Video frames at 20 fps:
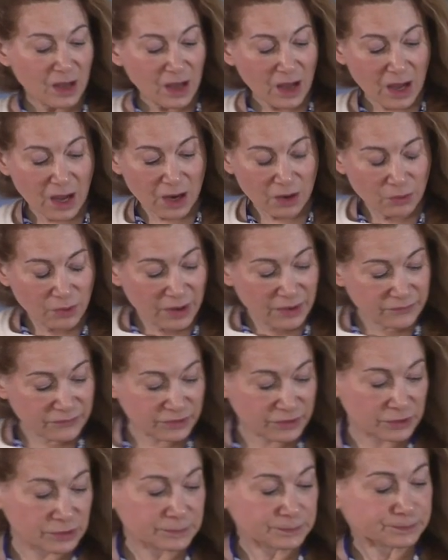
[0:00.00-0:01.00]

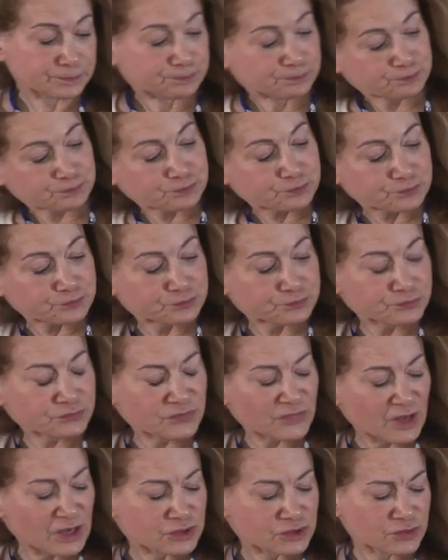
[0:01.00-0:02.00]
However,
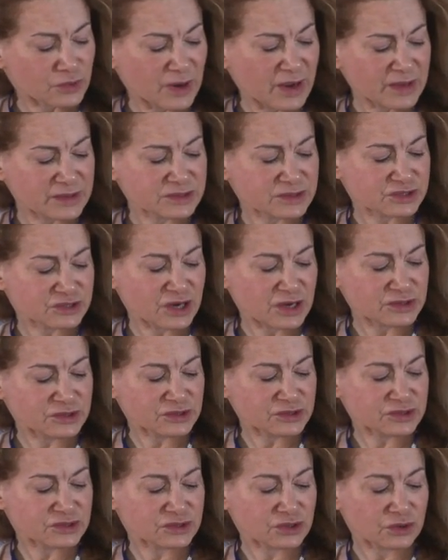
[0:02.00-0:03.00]

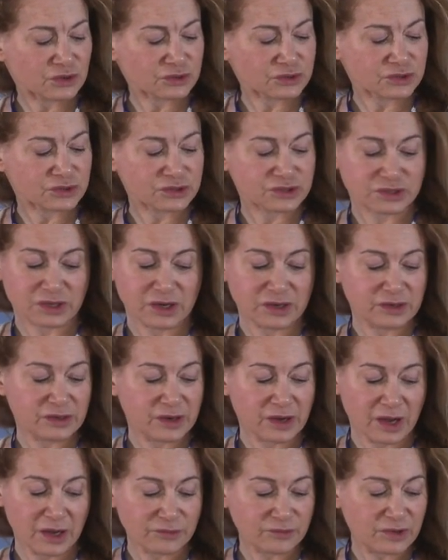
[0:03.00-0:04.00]
transgender soldiers are
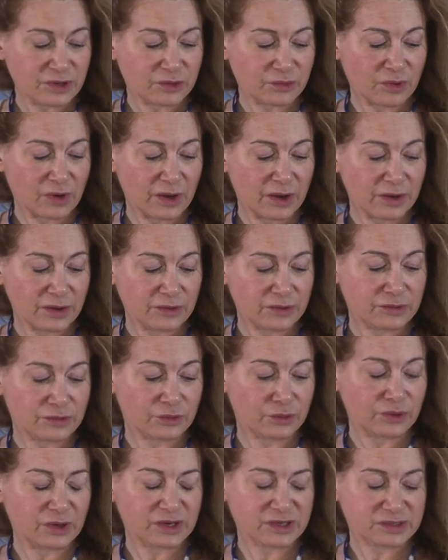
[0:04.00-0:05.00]
not required
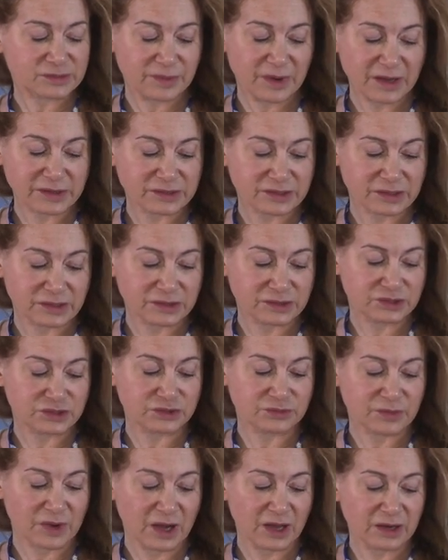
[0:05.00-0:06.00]
or expected
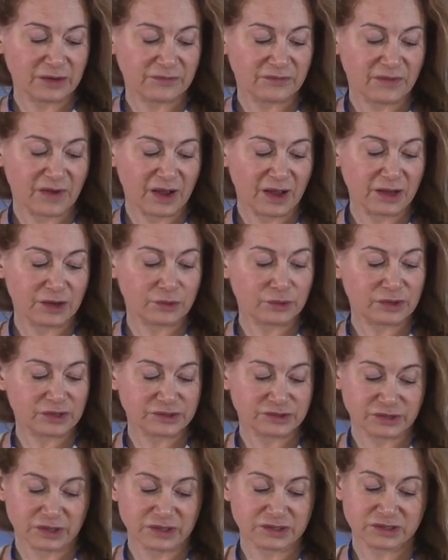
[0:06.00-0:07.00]
to modify or
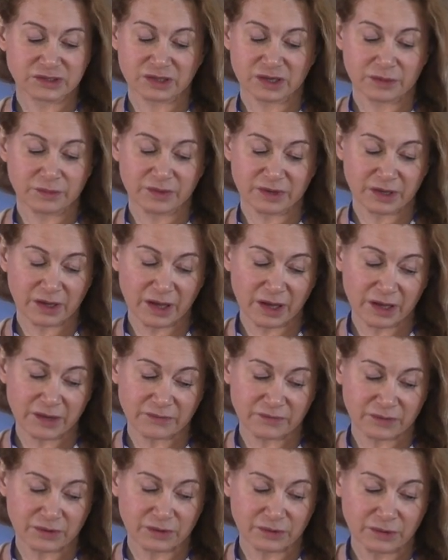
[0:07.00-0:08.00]
adjust their
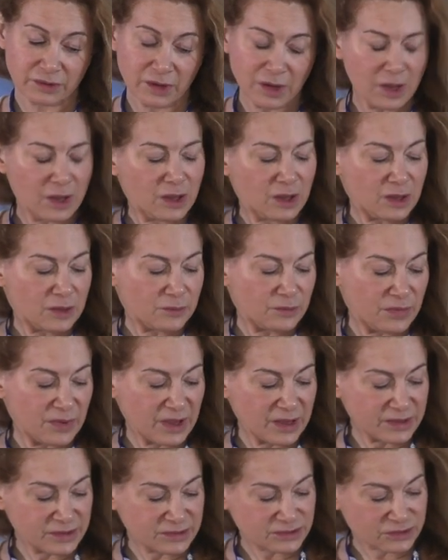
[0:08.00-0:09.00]
behavior
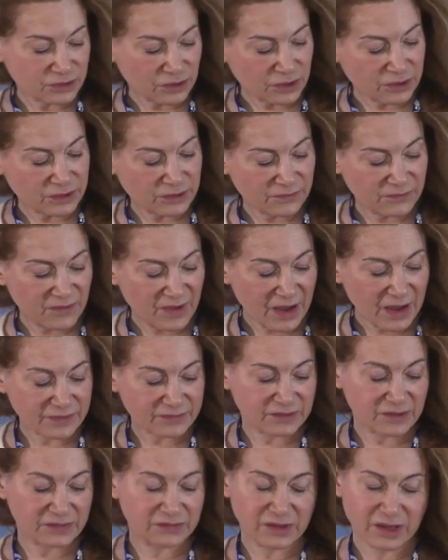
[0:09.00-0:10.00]
based on the
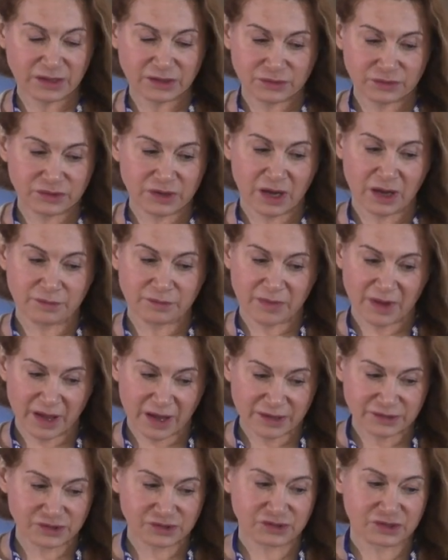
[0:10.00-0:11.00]
fact that they do not
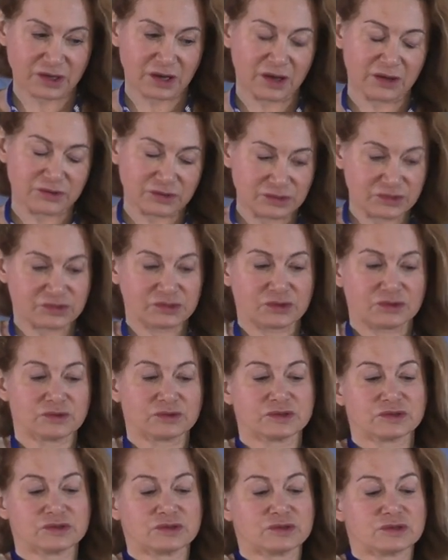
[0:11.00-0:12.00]
match other
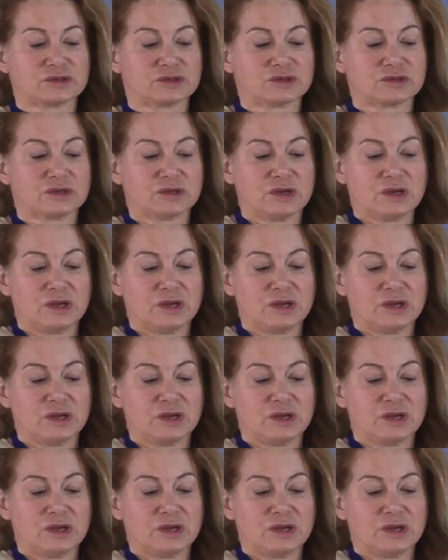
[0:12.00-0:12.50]
soldiers.